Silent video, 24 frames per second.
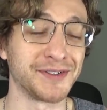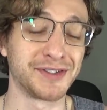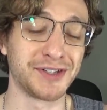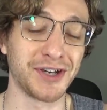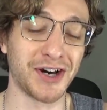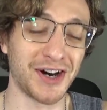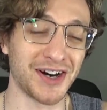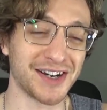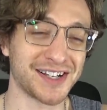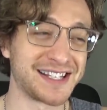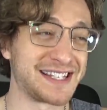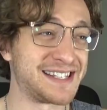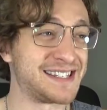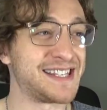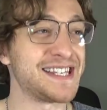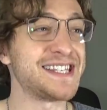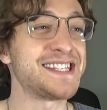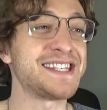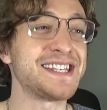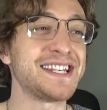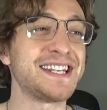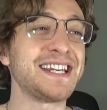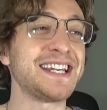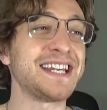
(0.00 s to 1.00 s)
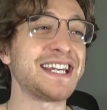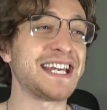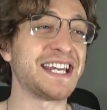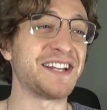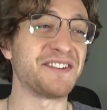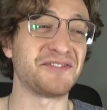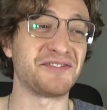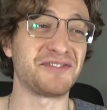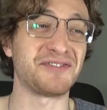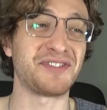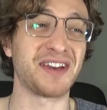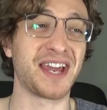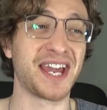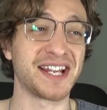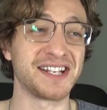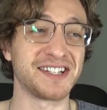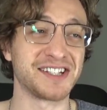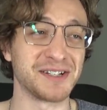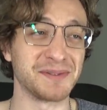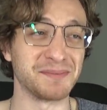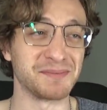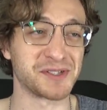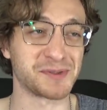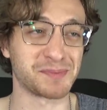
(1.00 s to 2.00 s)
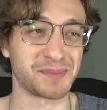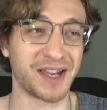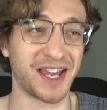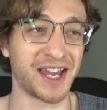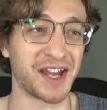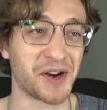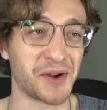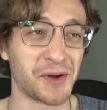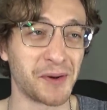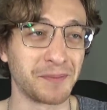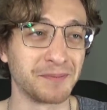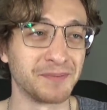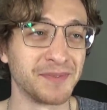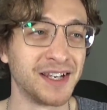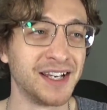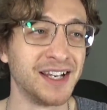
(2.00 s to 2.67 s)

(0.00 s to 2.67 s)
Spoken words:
Toxicity in Fandoms panel,